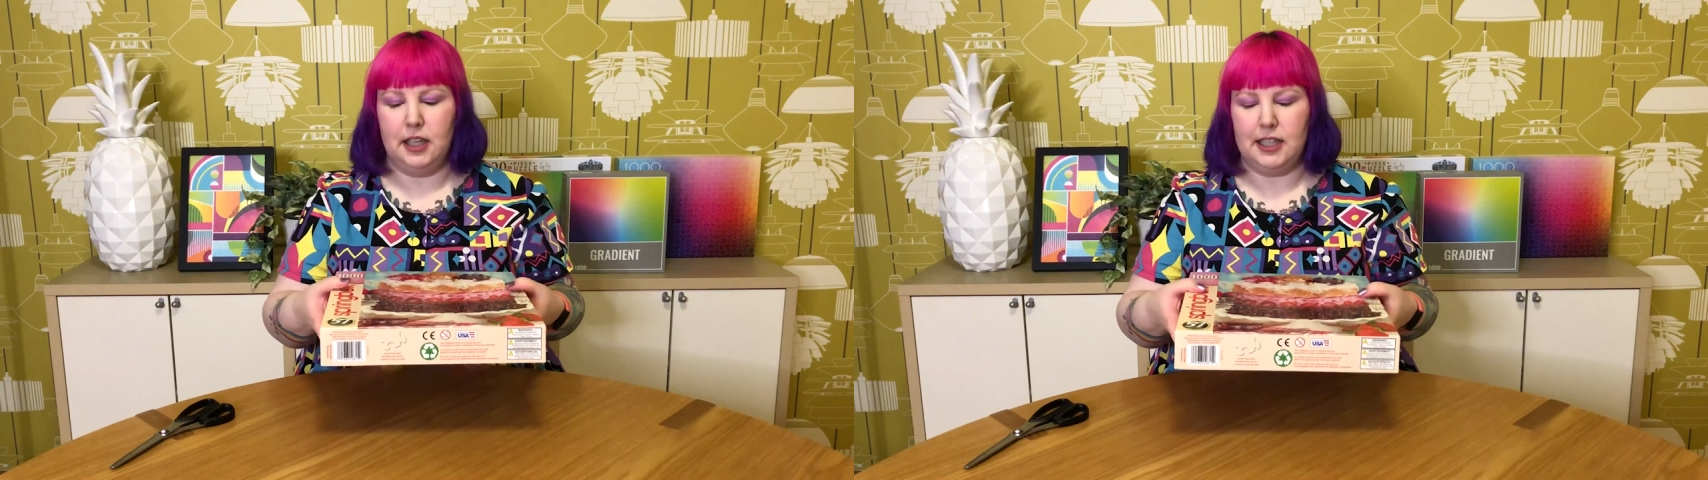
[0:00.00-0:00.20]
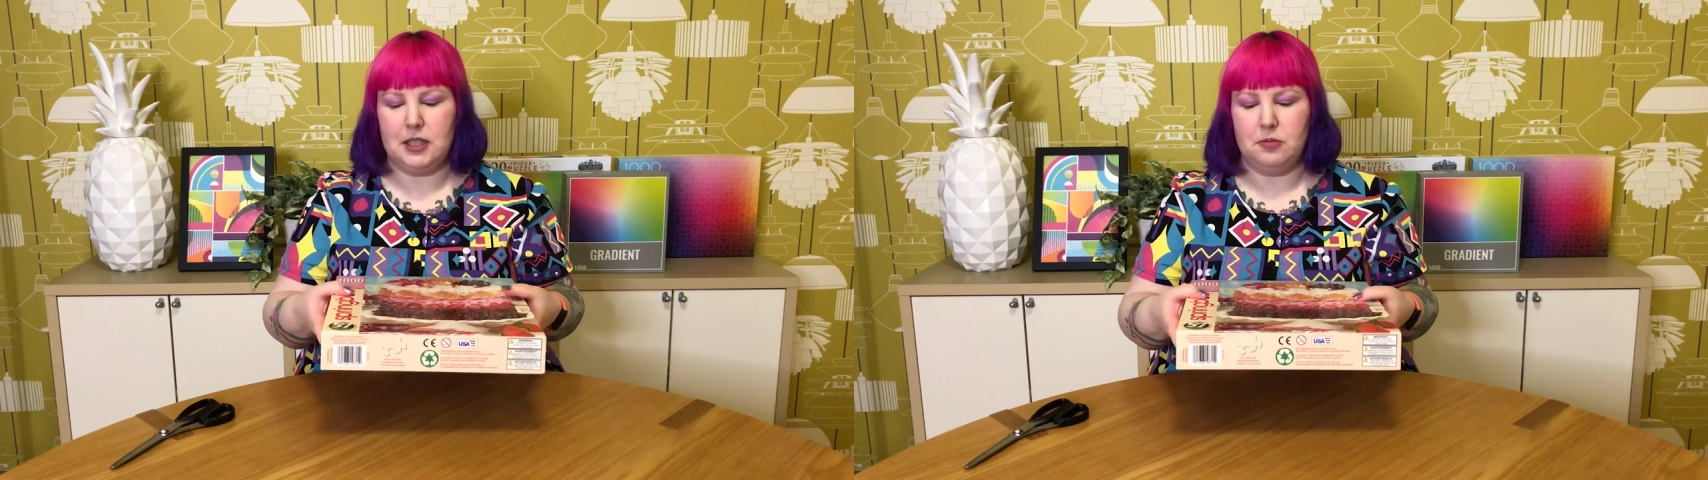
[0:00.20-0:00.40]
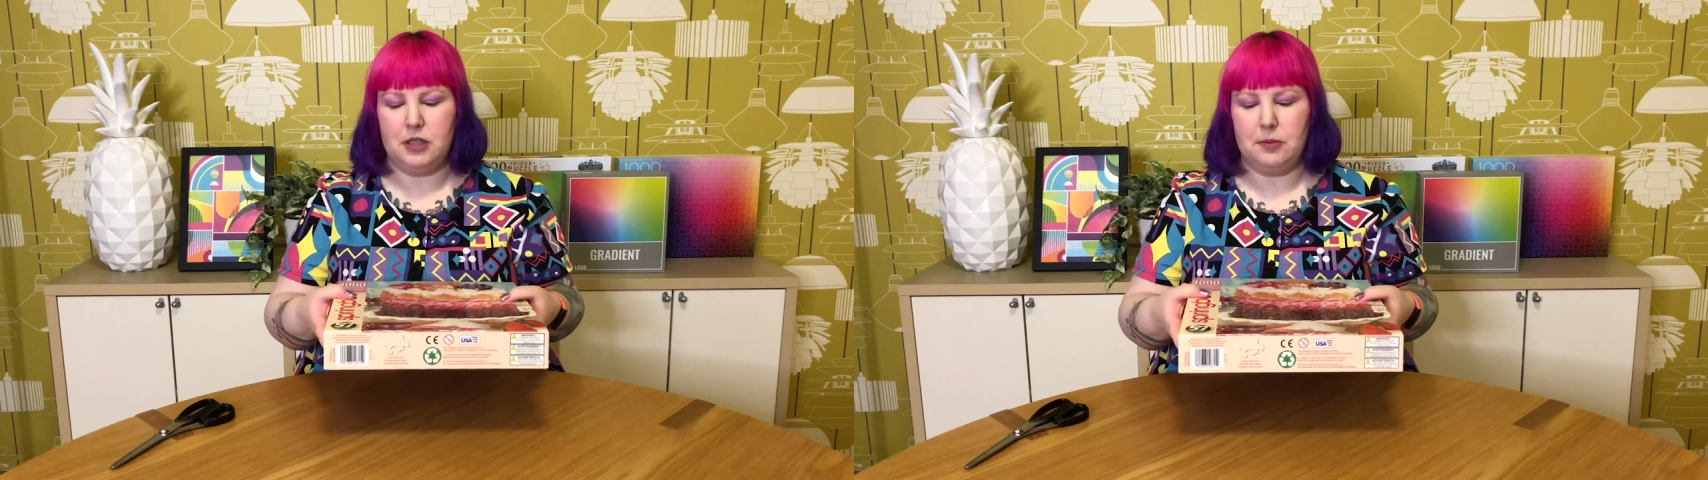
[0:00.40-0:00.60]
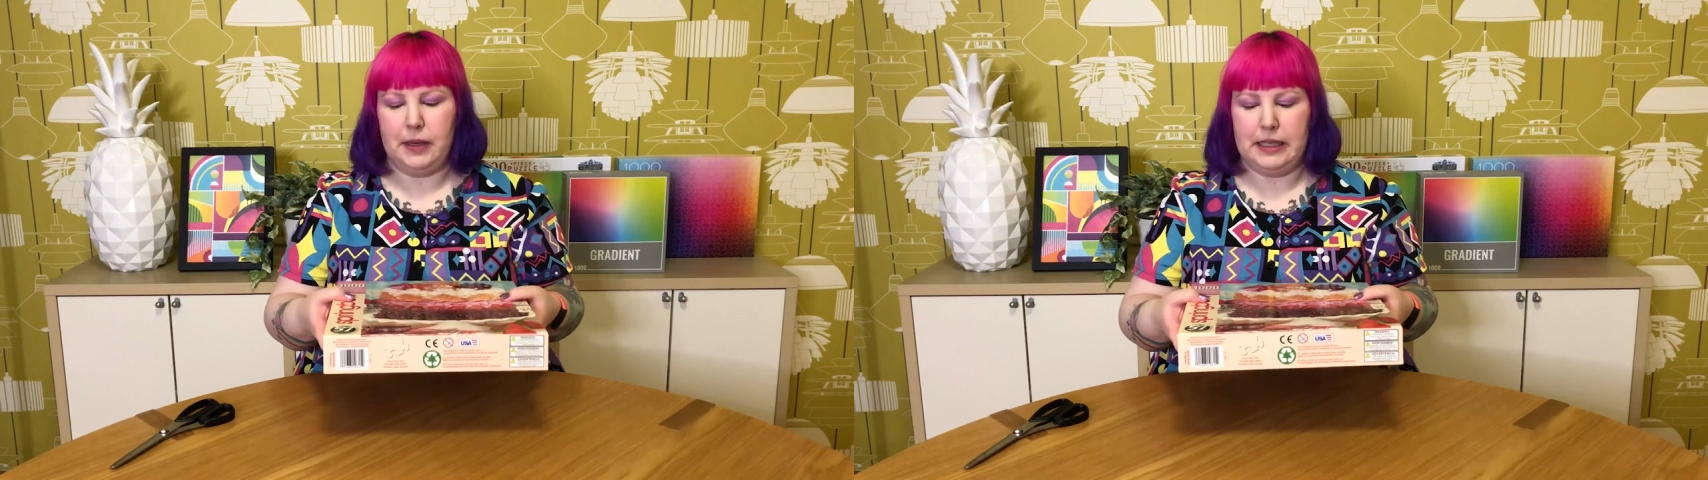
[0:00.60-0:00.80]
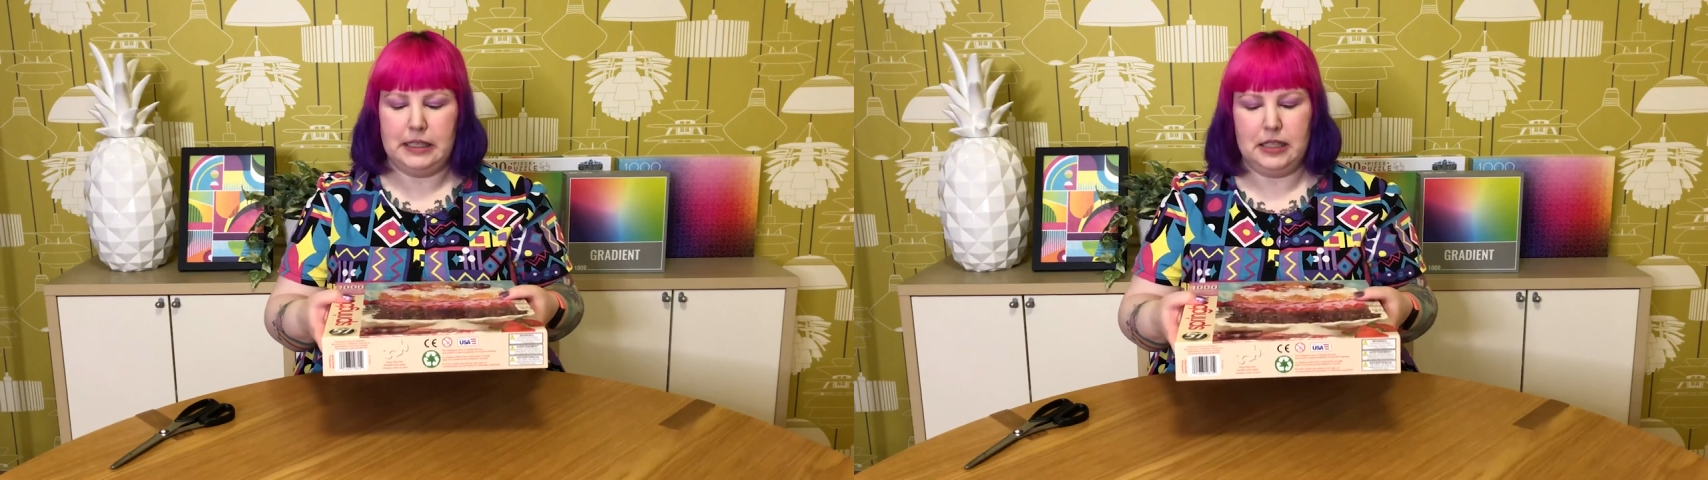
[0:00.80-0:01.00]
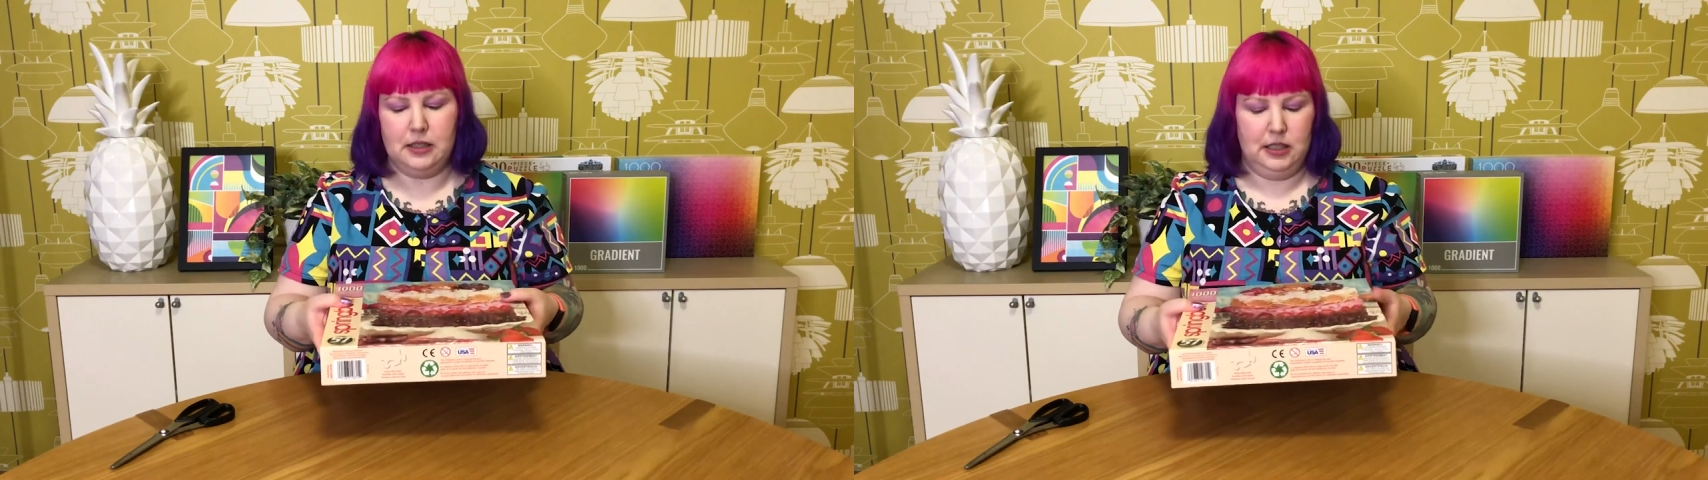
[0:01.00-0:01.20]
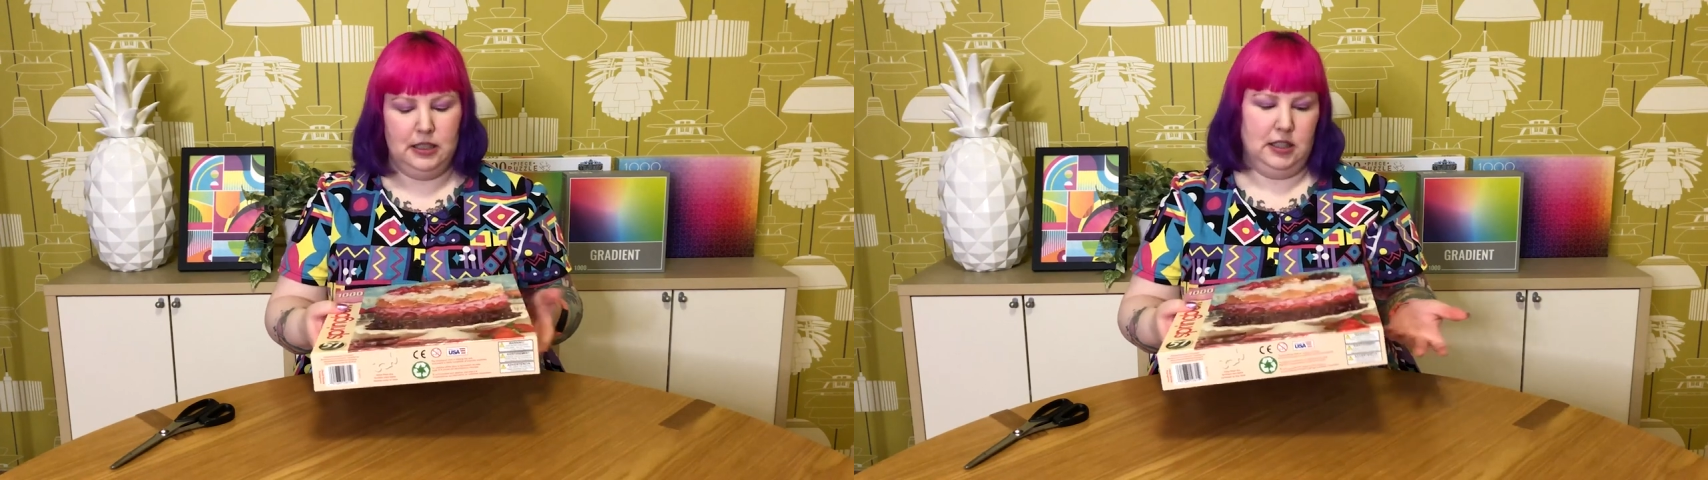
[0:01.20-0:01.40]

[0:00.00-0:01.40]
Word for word: like it's pretty bendy.